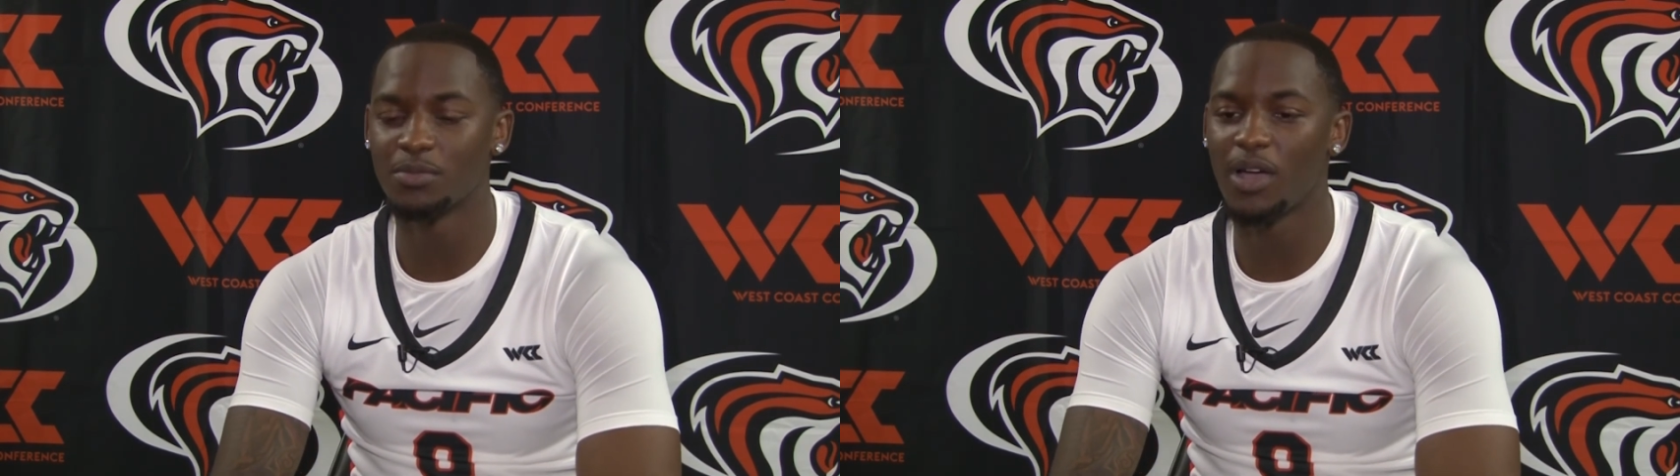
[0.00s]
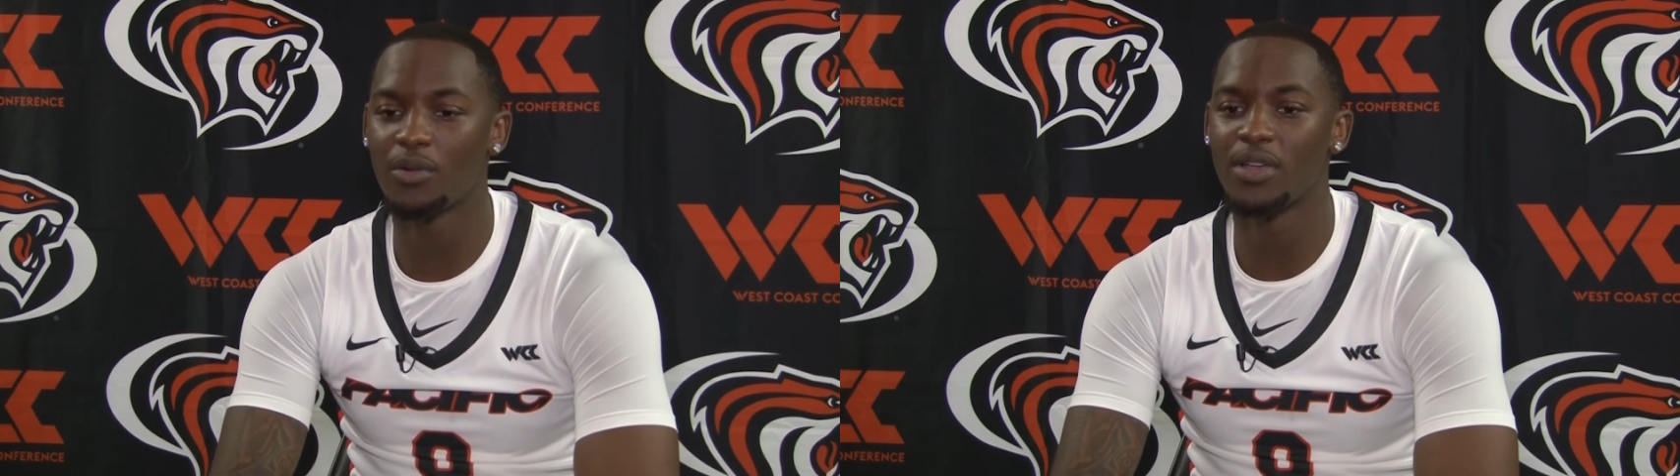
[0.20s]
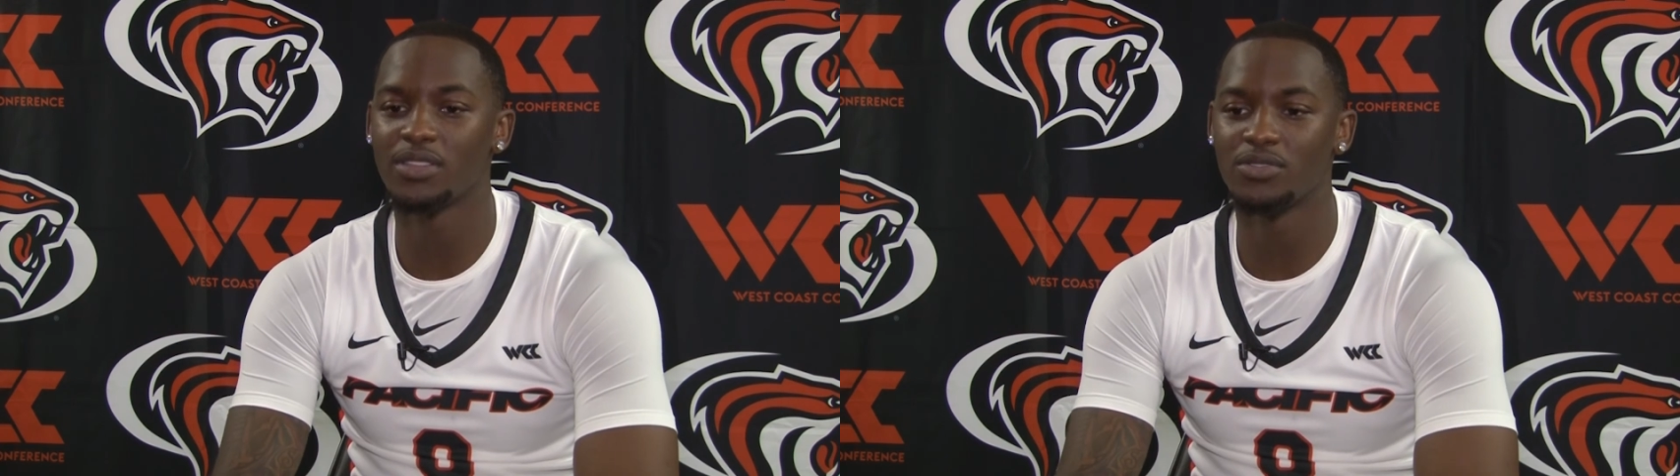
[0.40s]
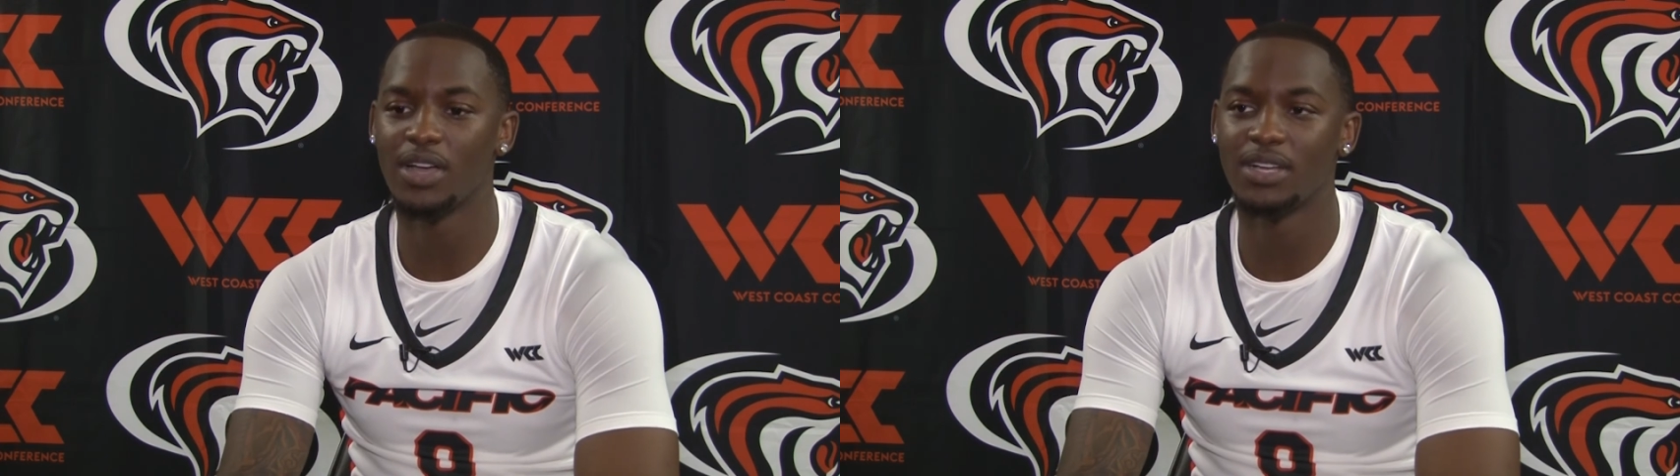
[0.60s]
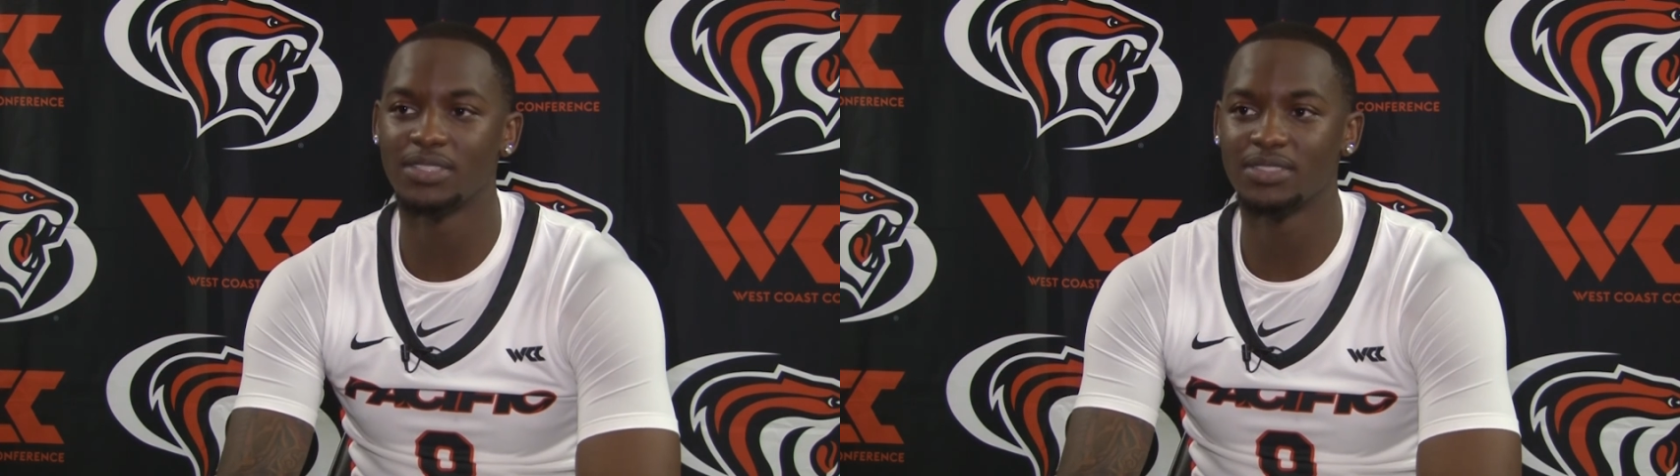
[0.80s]
but I'd rather you
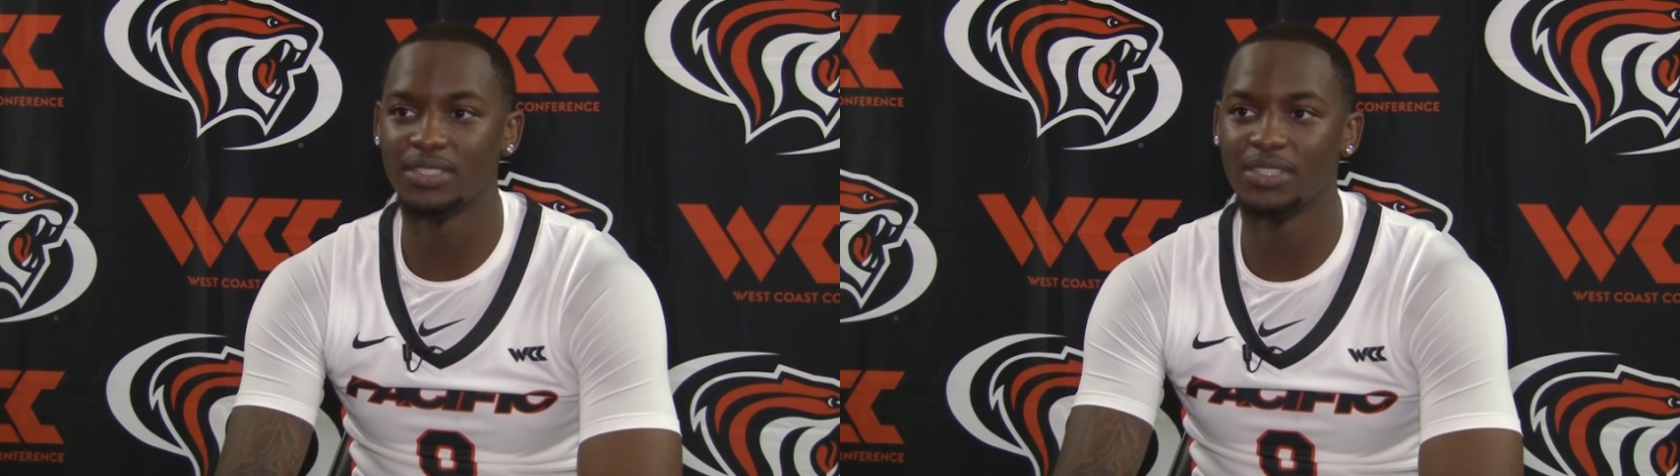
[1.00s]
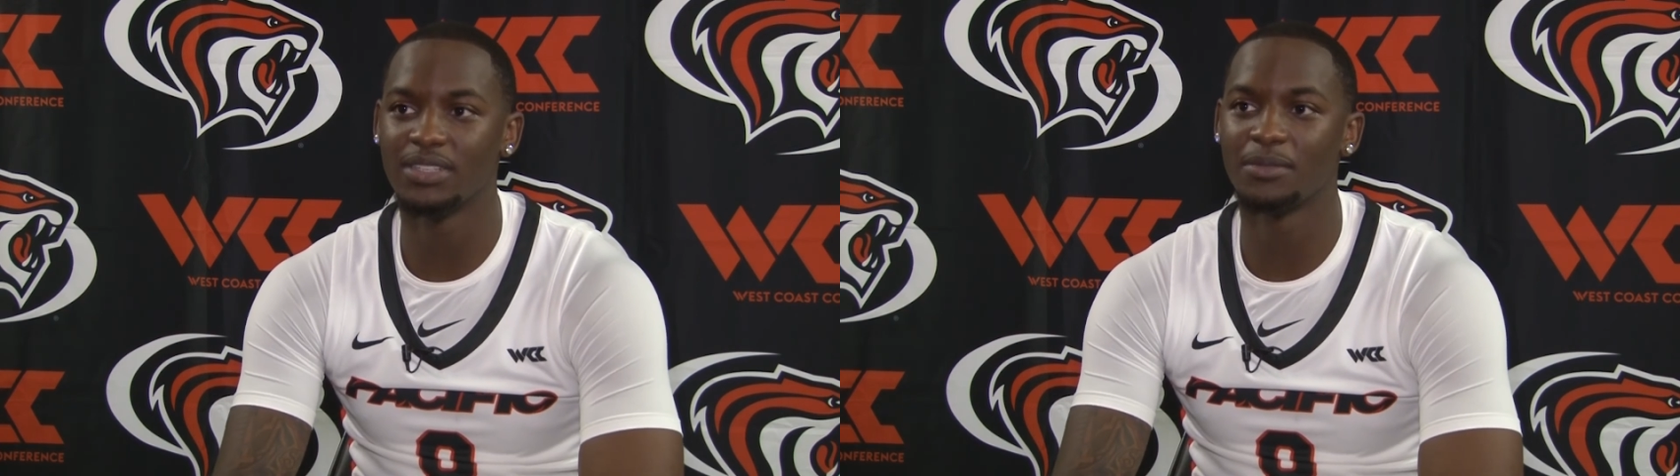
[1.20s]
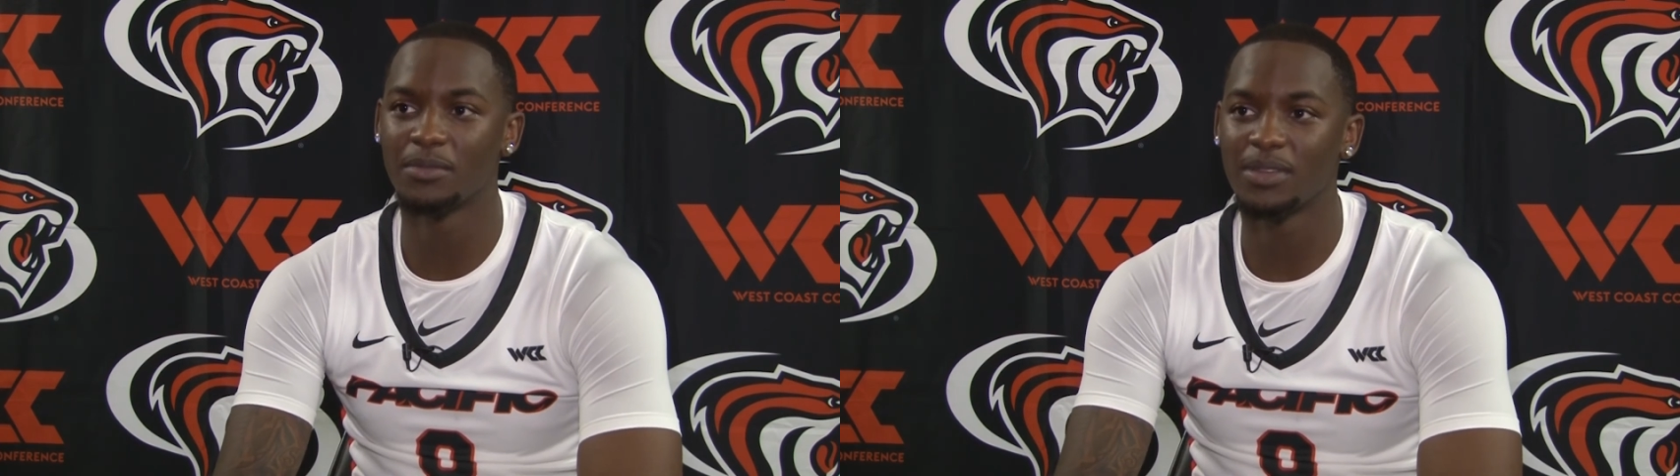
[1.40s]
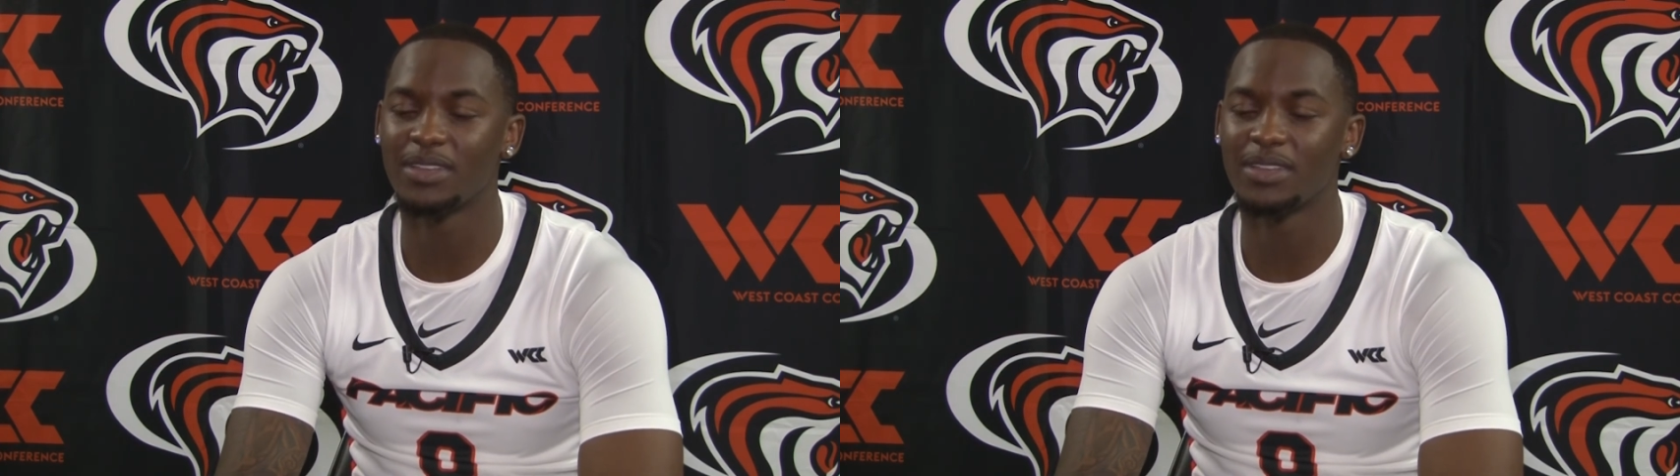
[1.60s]
guys see it and,